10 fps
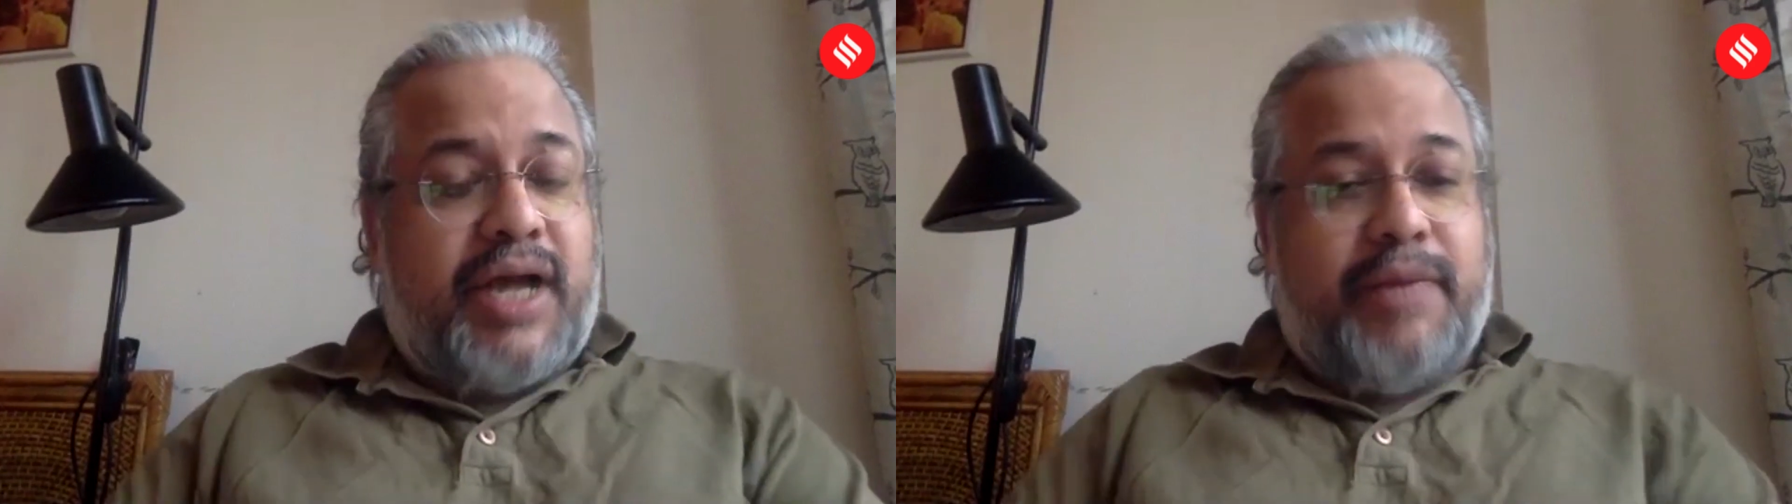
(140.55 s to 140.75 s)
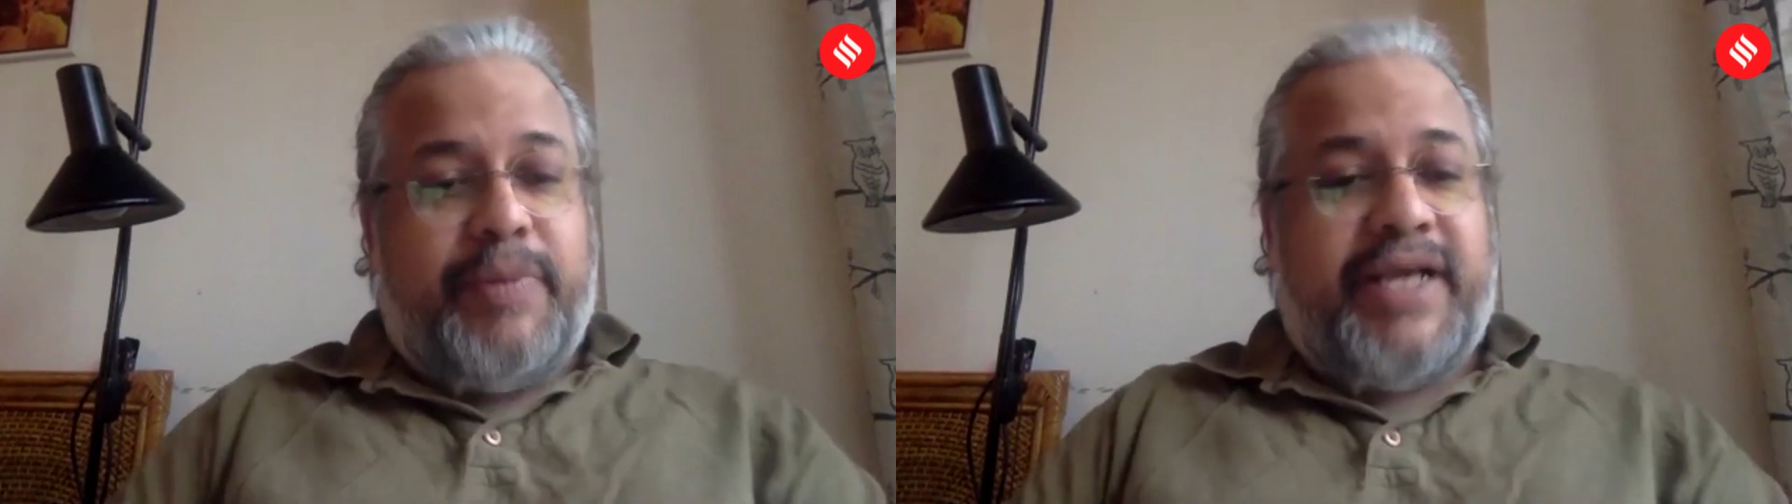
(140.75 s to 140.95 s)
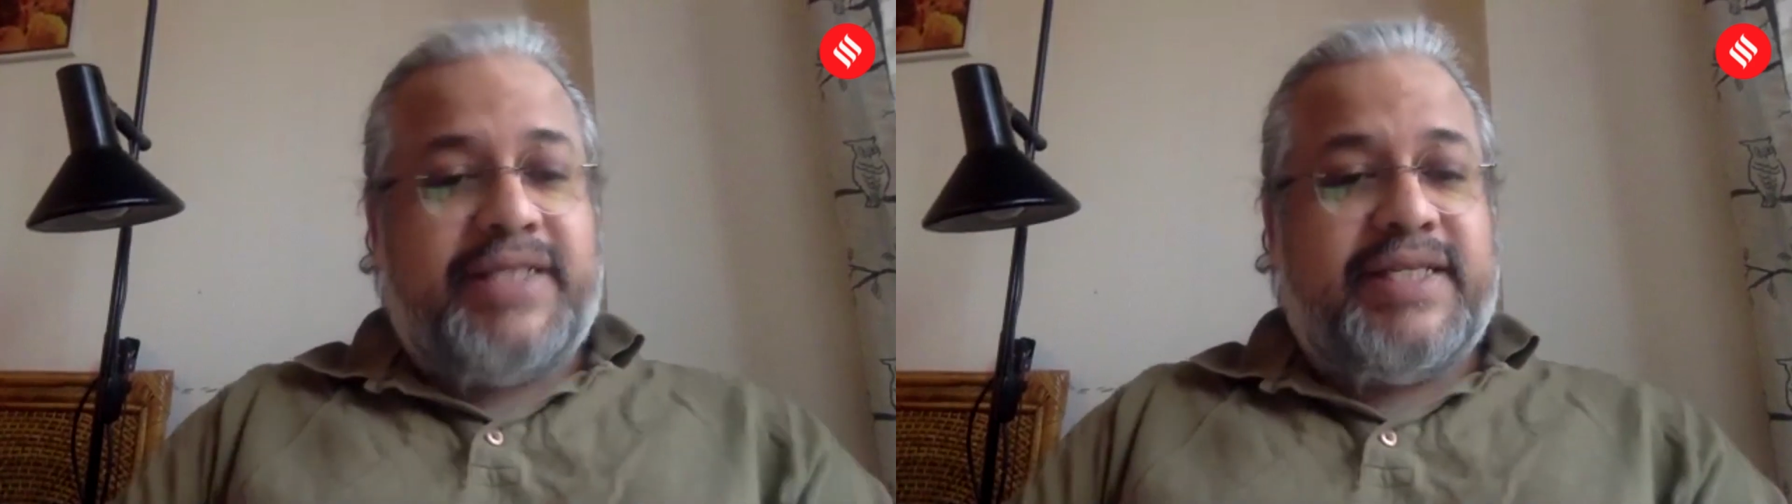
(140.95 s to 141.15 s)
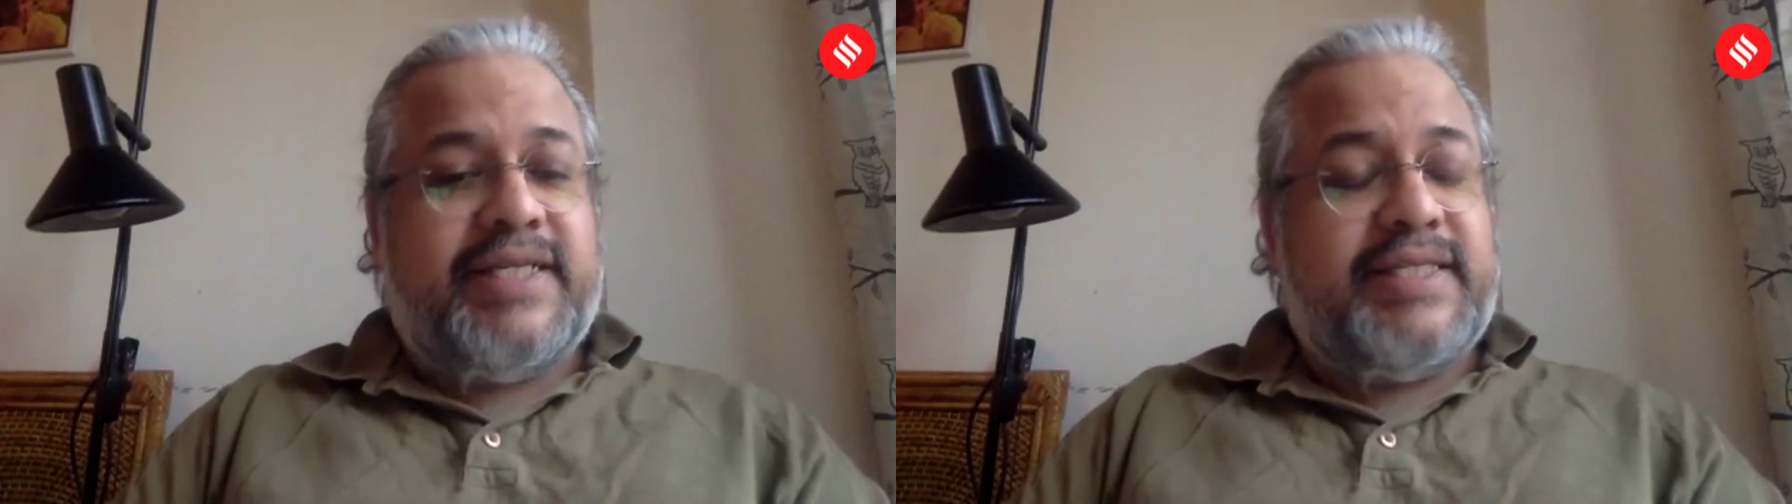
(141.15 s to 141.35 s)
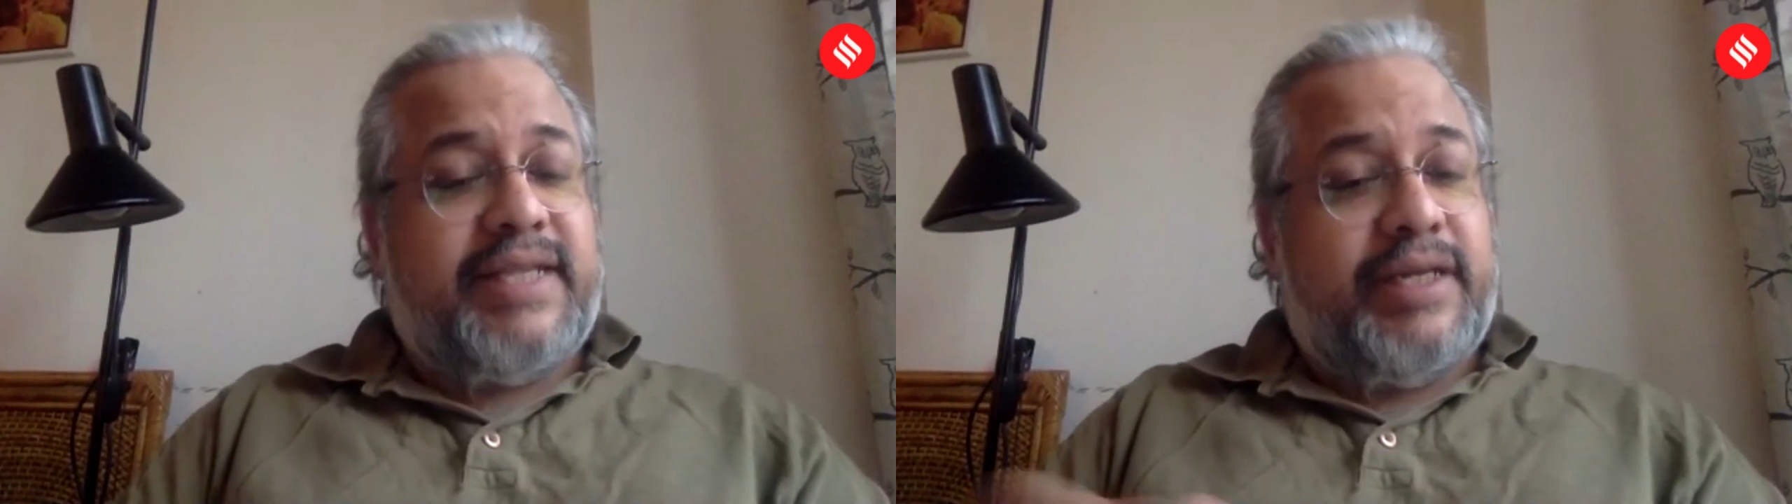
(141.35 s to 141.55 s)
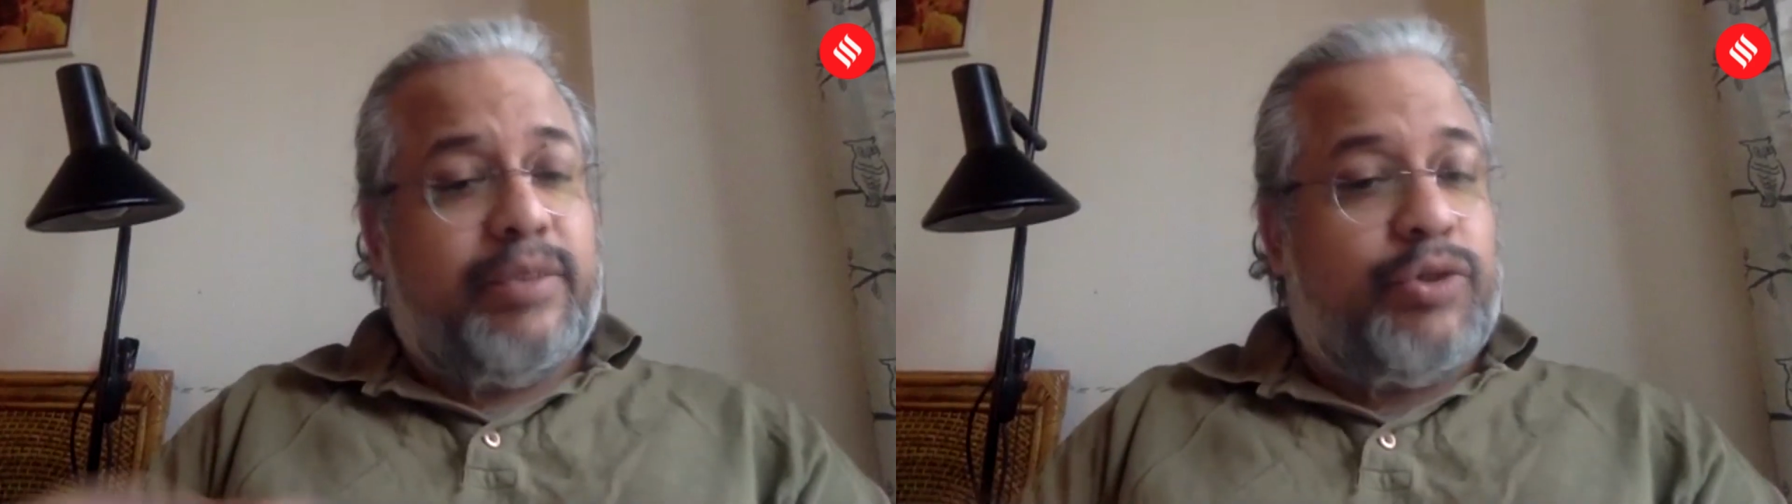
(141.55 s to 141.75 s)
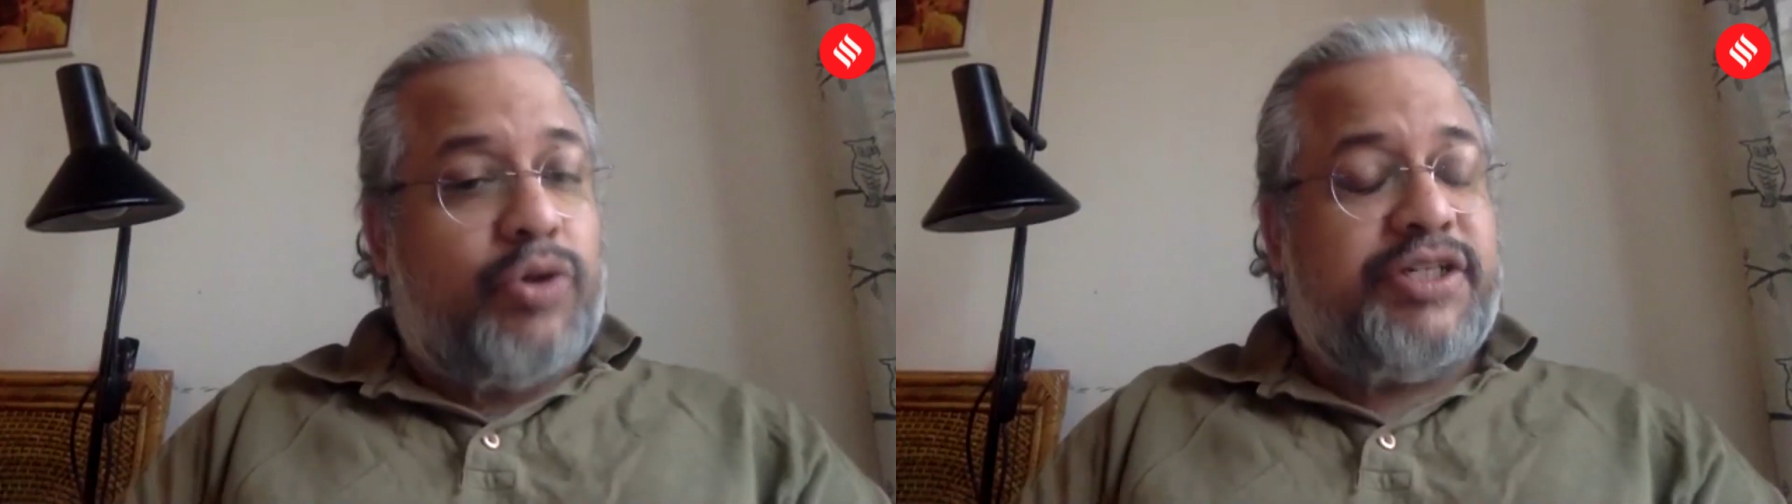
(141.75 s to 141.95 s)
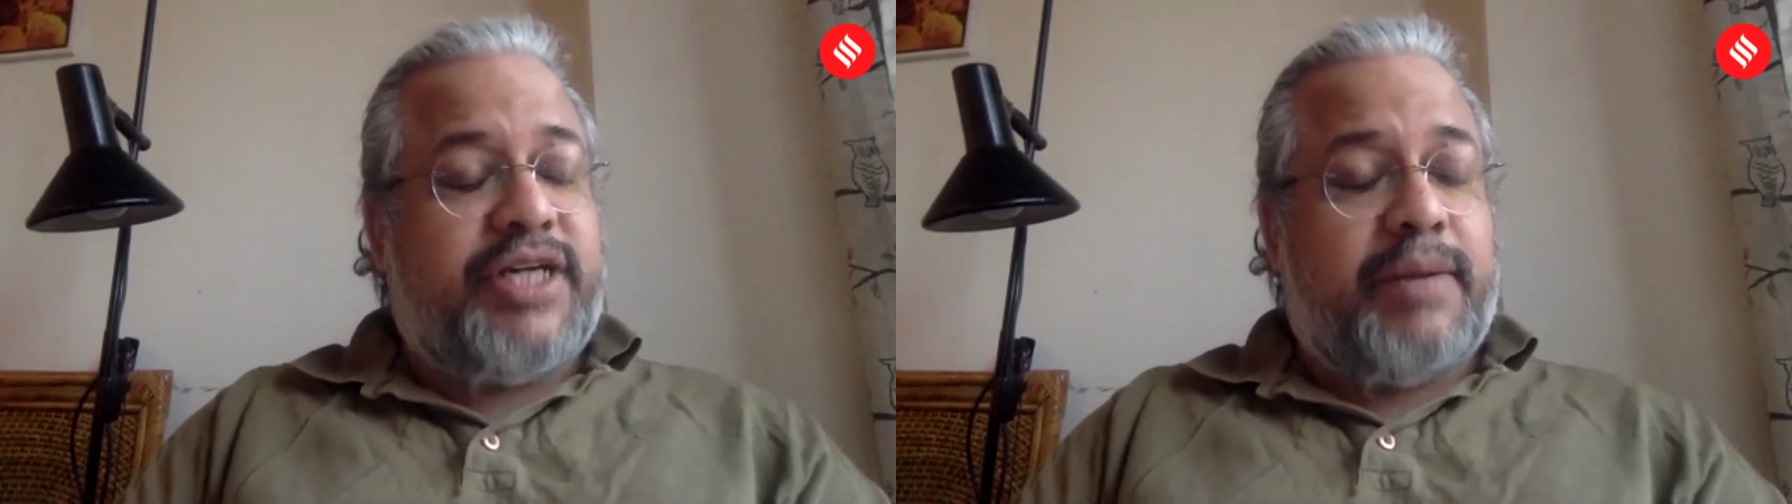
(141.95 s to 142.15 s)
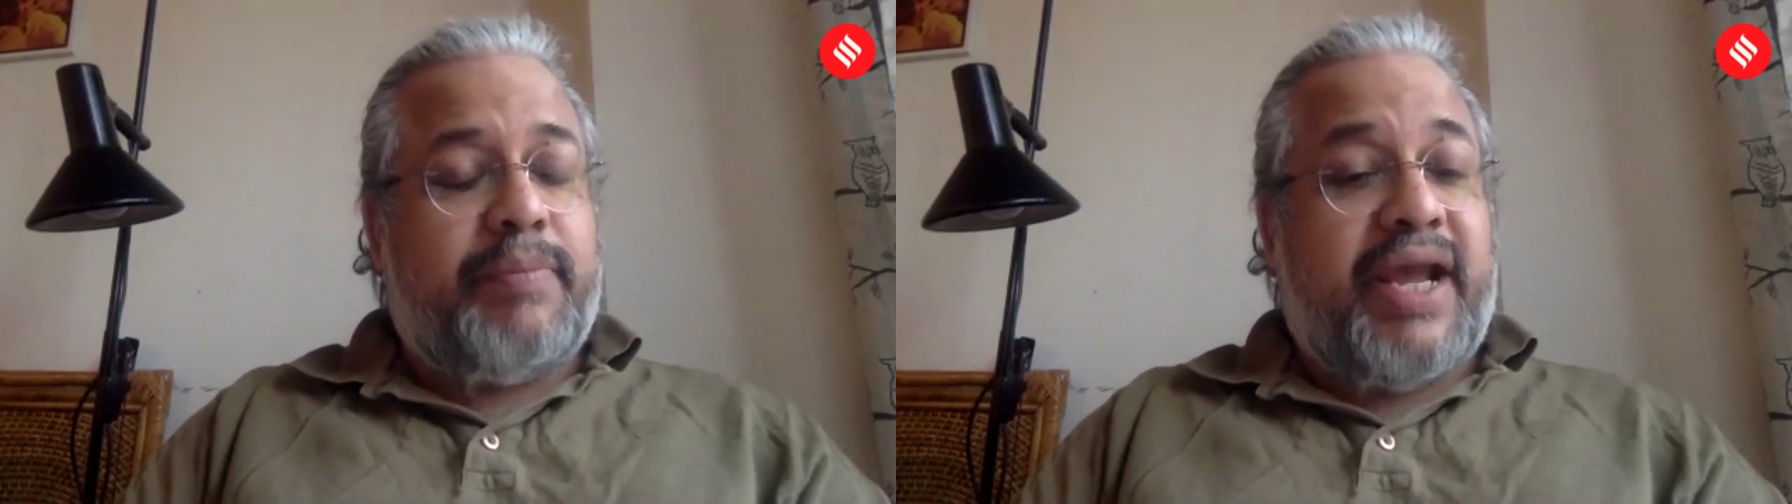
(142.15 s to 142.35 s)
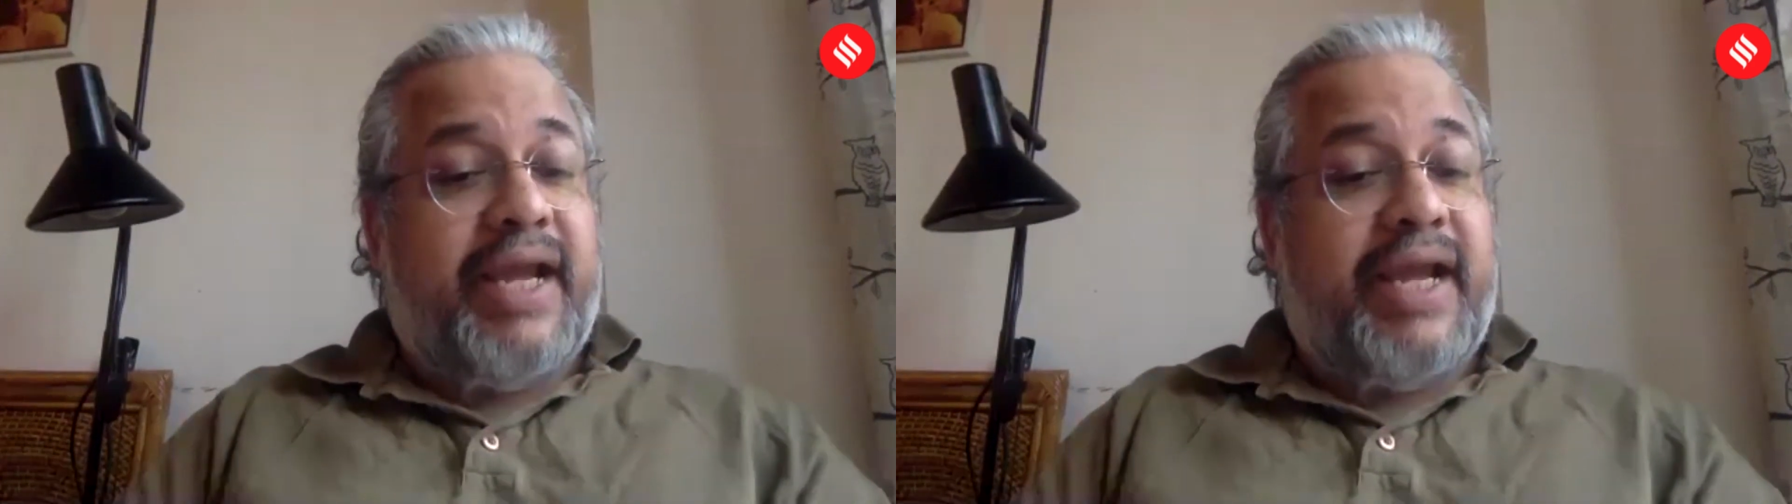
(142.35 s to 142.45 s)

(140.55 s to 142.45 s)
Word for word: R B I says that it would contract by